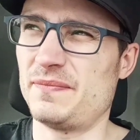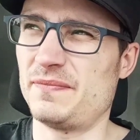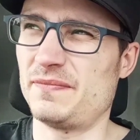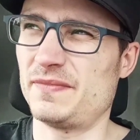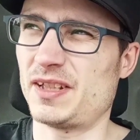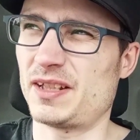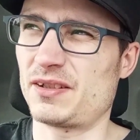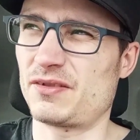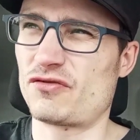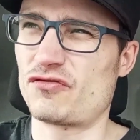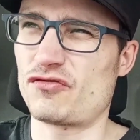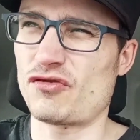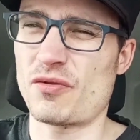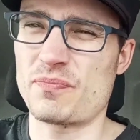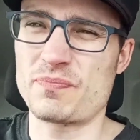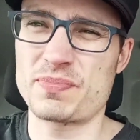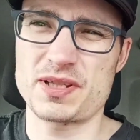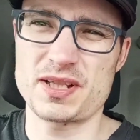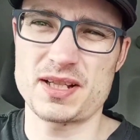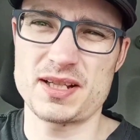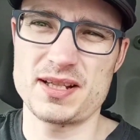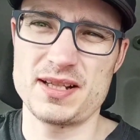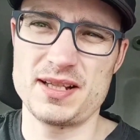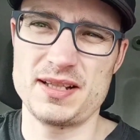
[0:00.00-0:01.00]
like drop
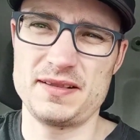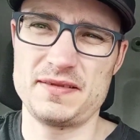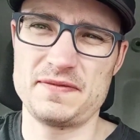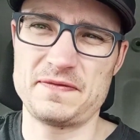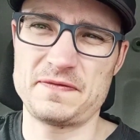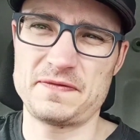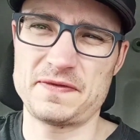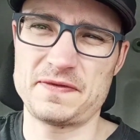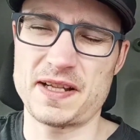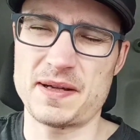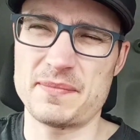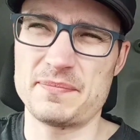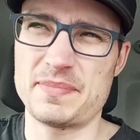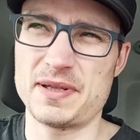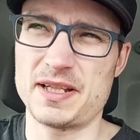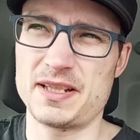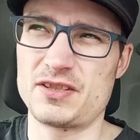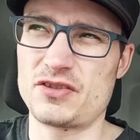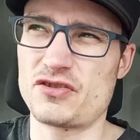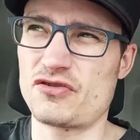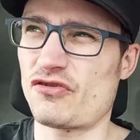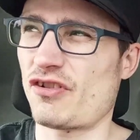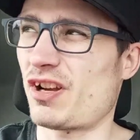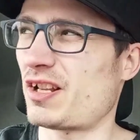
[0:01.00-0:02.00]
side flatbed
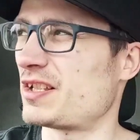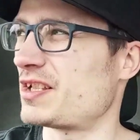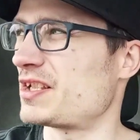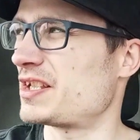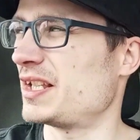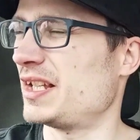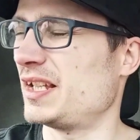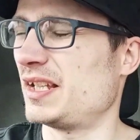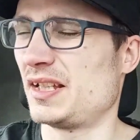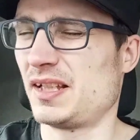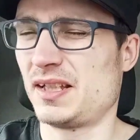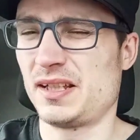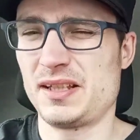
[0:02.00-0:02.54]
transit